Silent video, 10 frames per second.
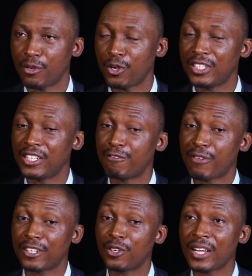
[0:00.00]
We called it the
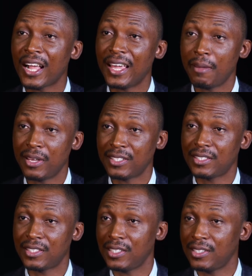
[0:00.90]
Frank Donga
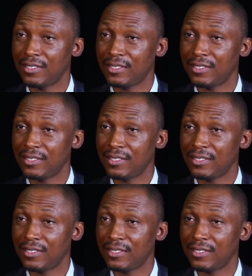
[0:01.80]
MSC.